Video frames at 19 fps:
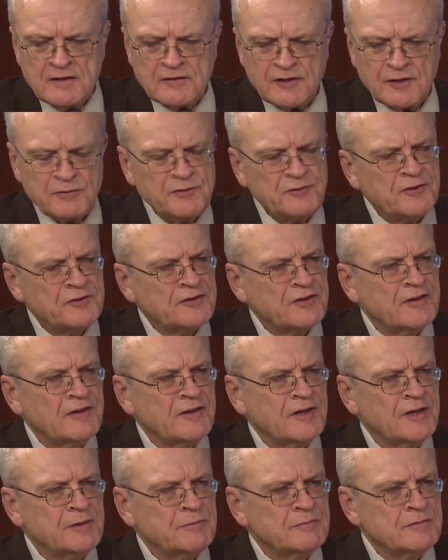there was a
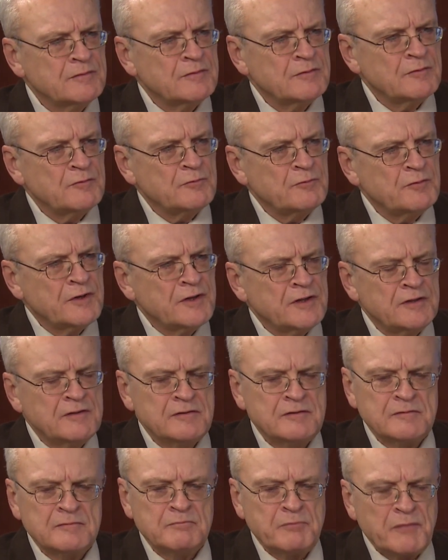time
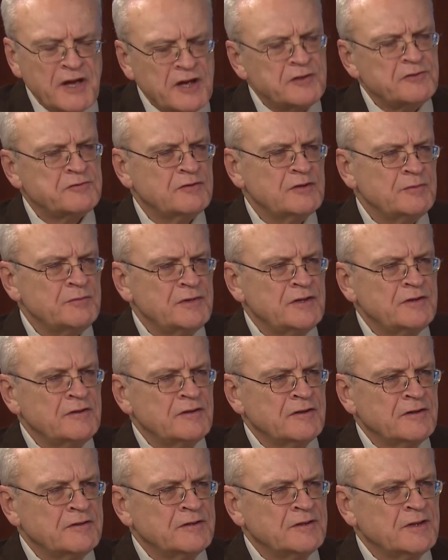when mainstream
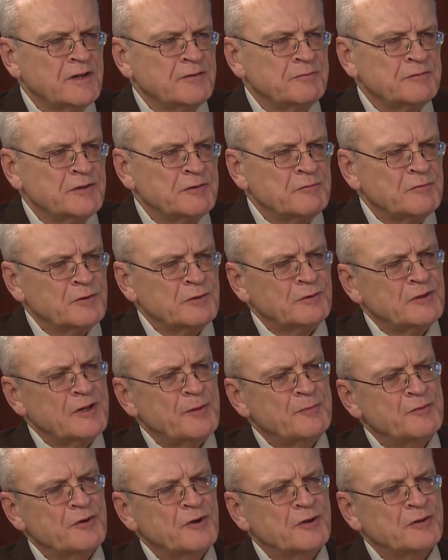media and the government were a
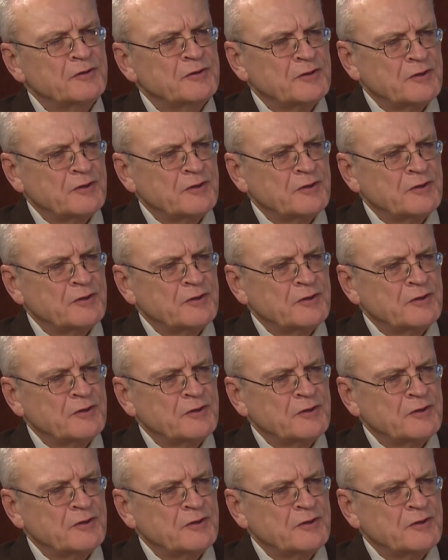lot more